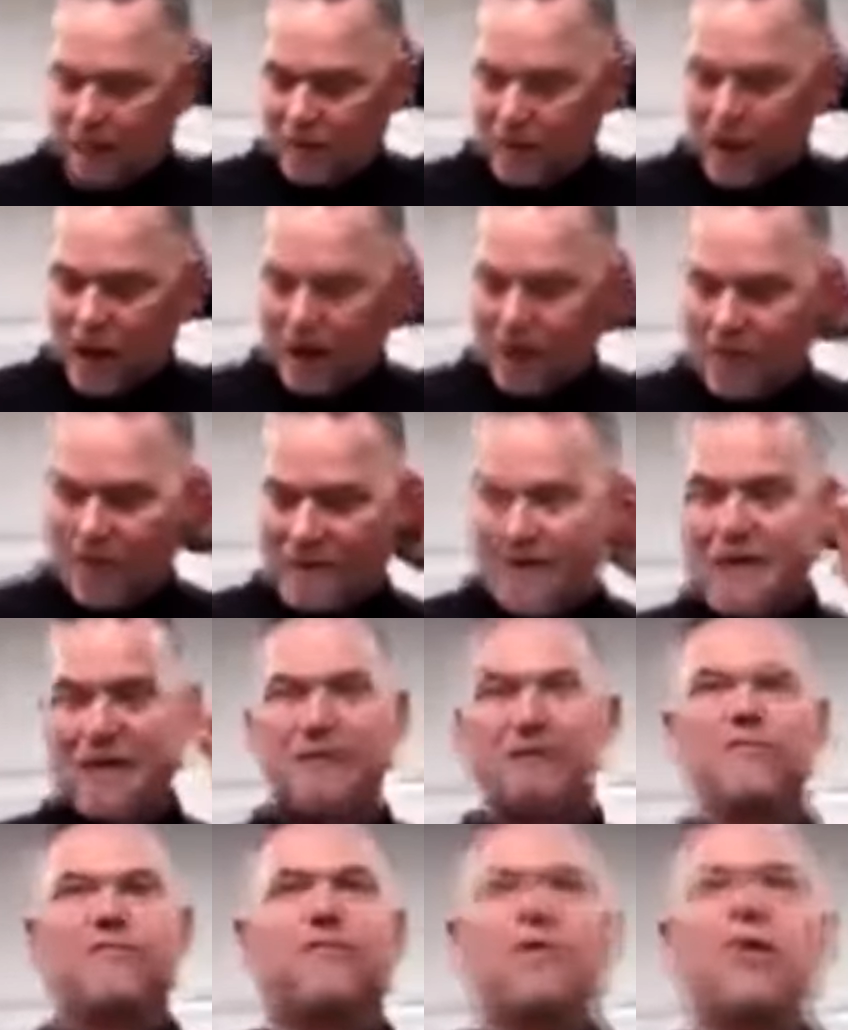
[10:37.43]
We held that team
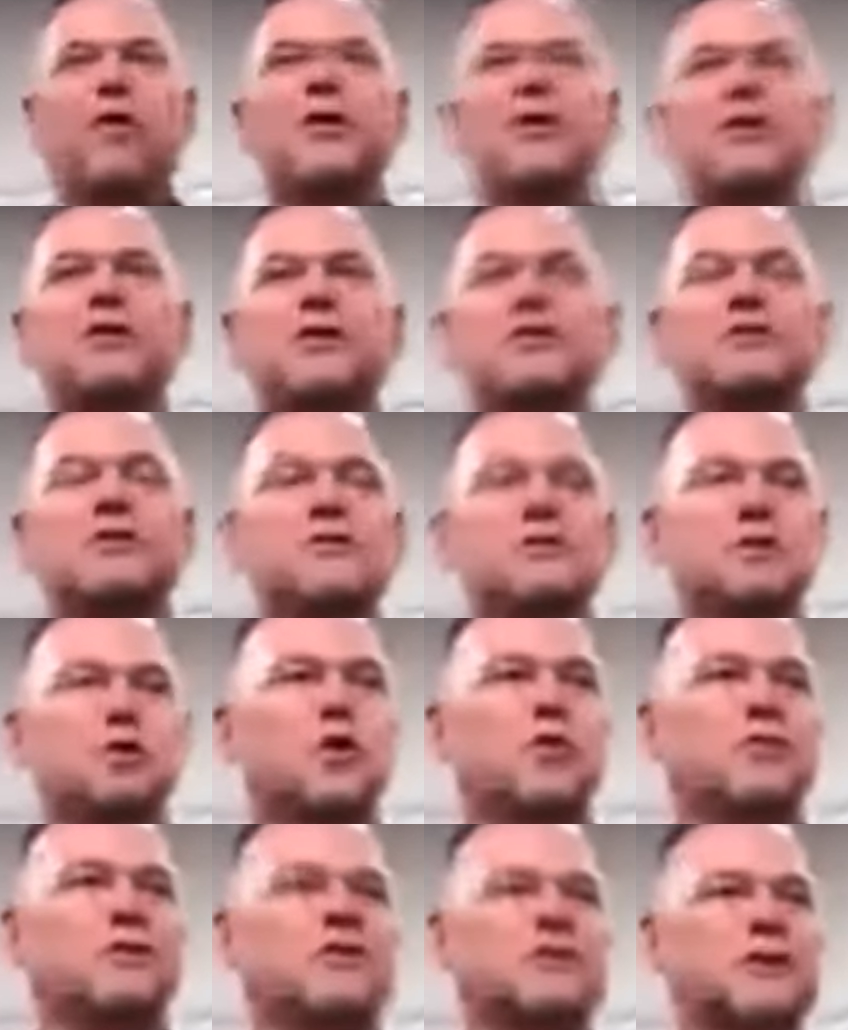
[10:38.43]
to
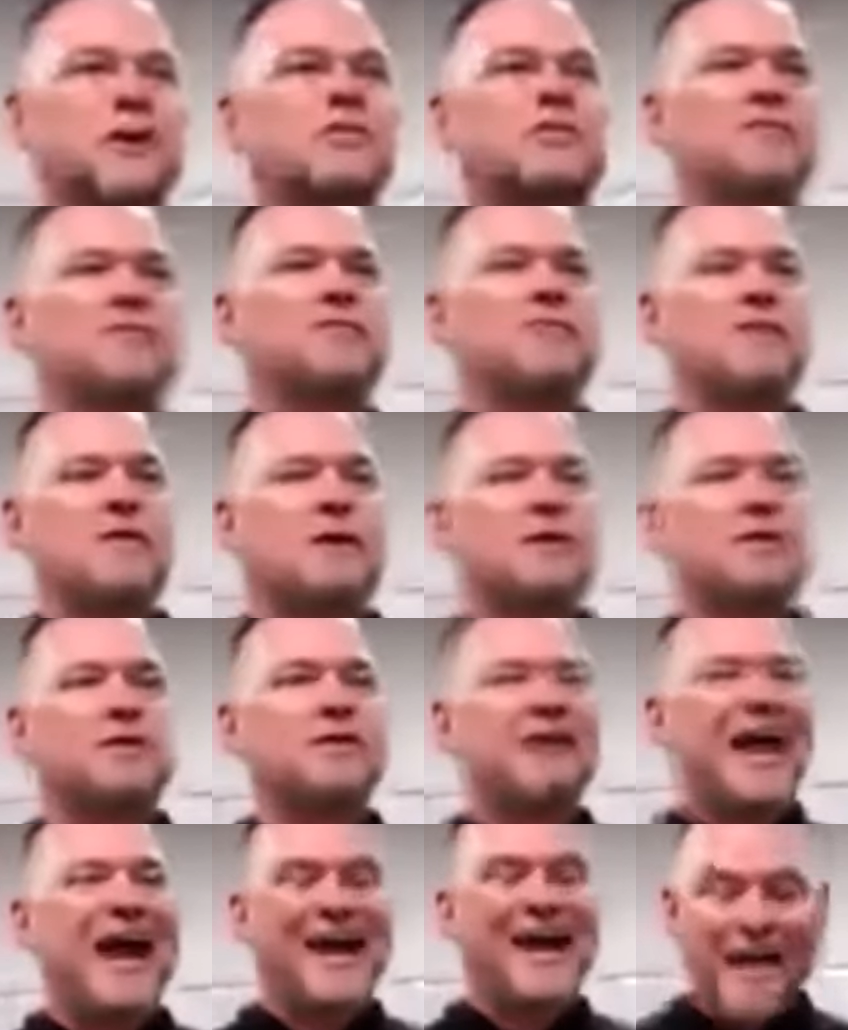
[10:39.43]
42% from the
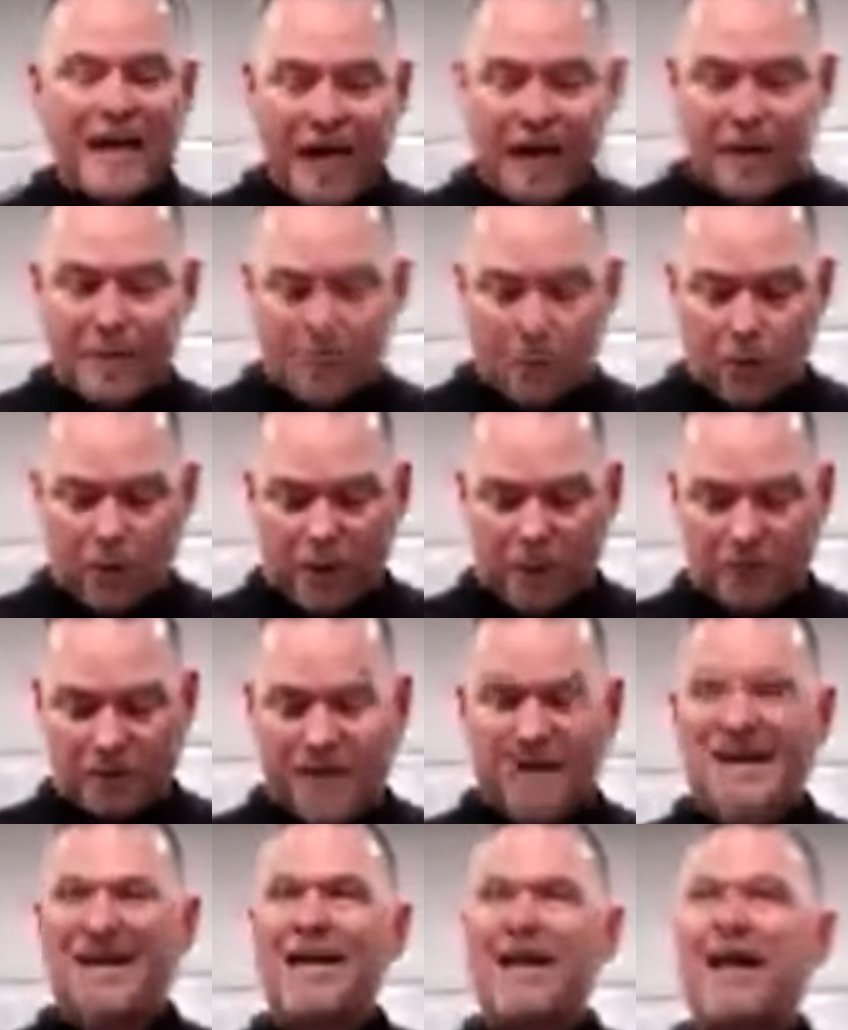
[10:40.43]
field, 88 points,
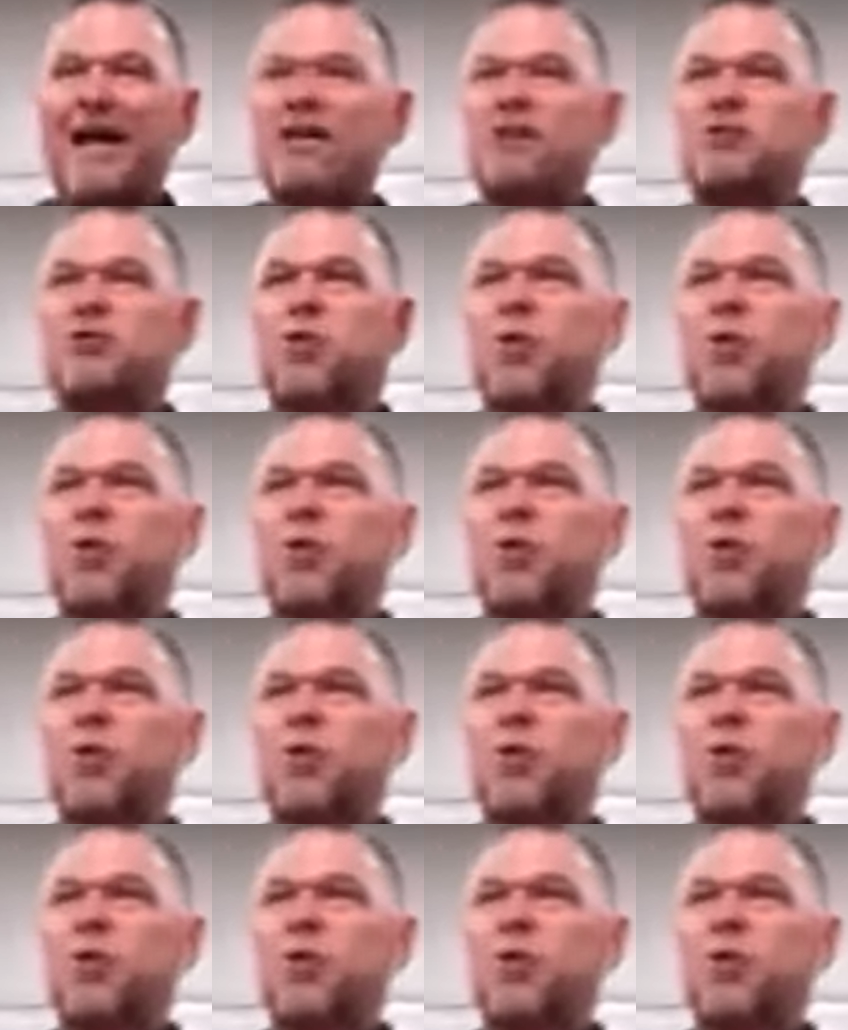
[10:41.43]
and